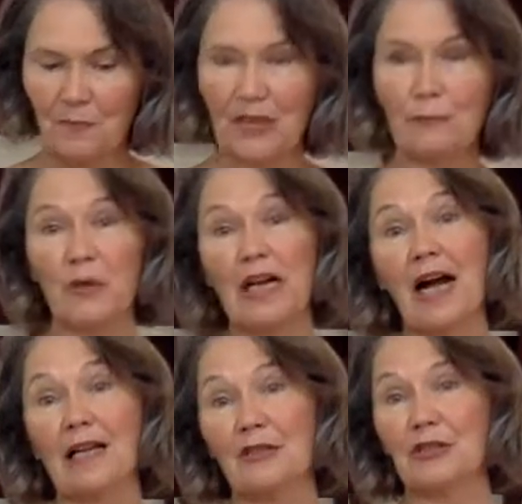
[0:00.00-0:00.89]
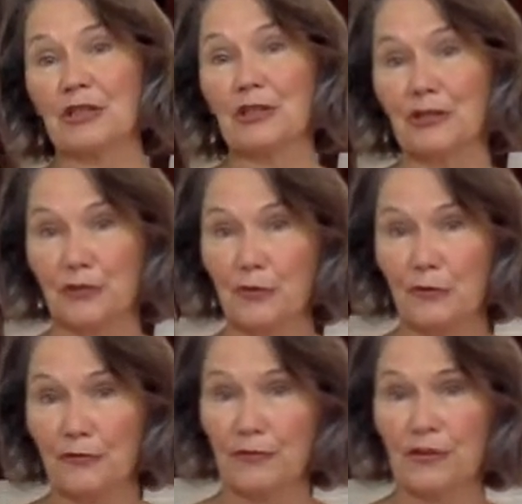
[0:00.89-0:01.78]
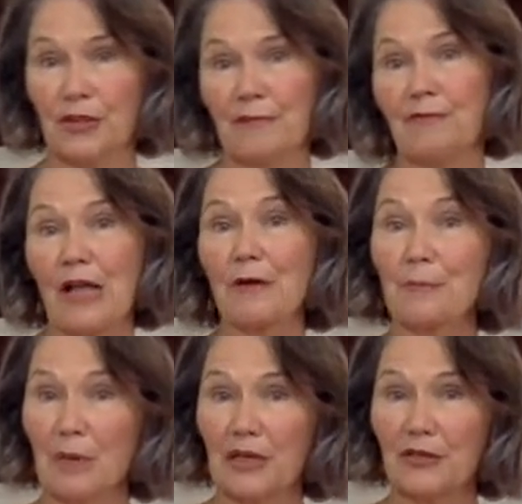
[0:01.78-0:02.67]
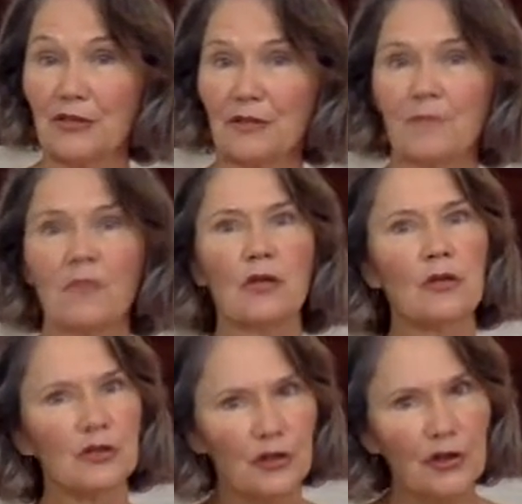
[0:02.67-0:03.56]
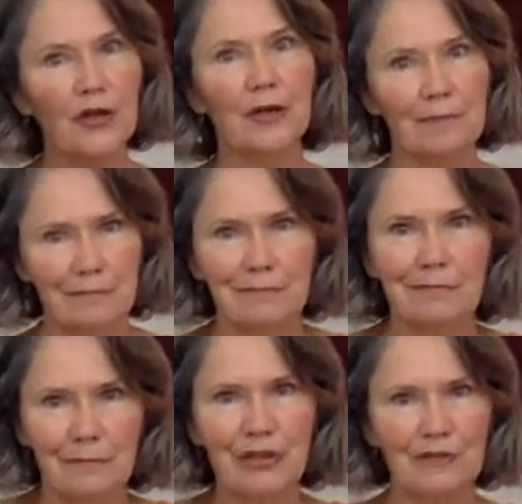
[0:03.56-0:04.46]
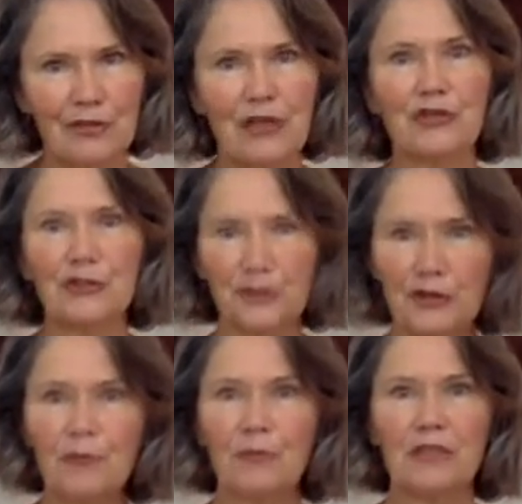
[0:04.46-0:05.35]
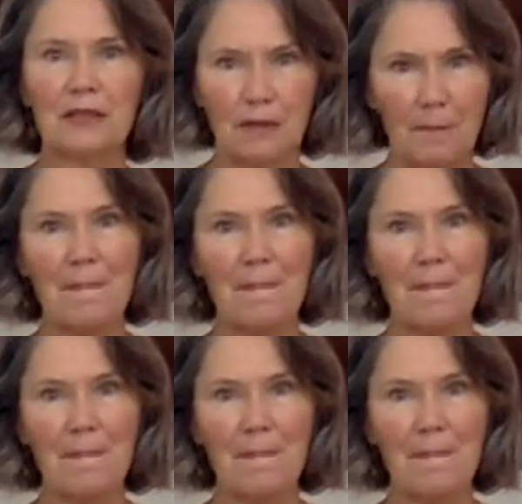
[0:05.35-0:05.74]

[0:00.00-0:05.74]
And when I looked in the store for sunflower butters, sugar, believe it or not, sugar was the